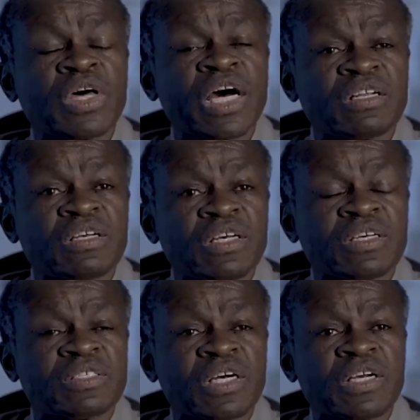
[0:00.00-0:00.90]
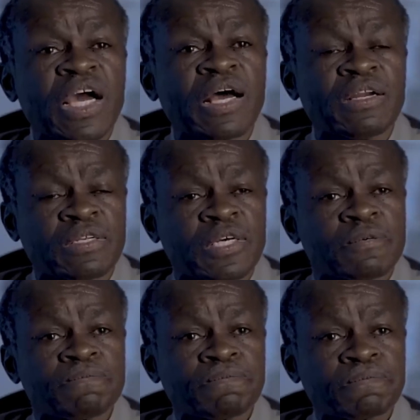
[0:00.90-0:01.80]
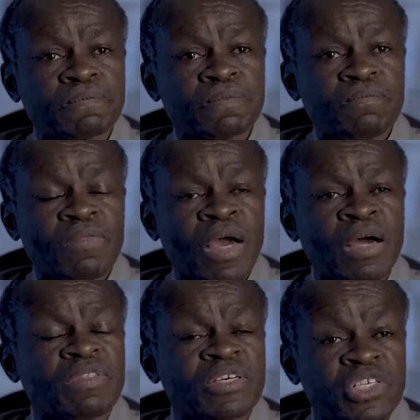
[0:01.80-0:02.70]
that is the reality. And the